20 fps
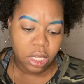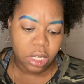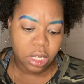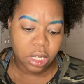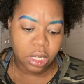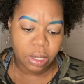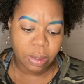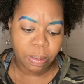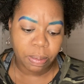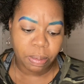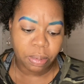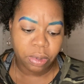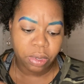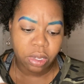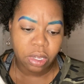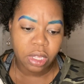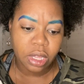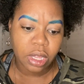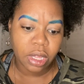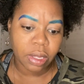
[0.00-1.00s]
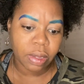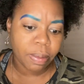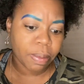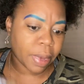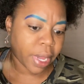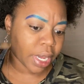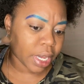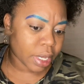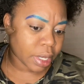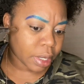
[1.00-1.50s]
to put the
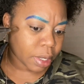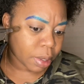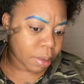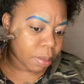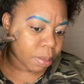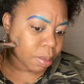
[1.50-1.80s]
makeup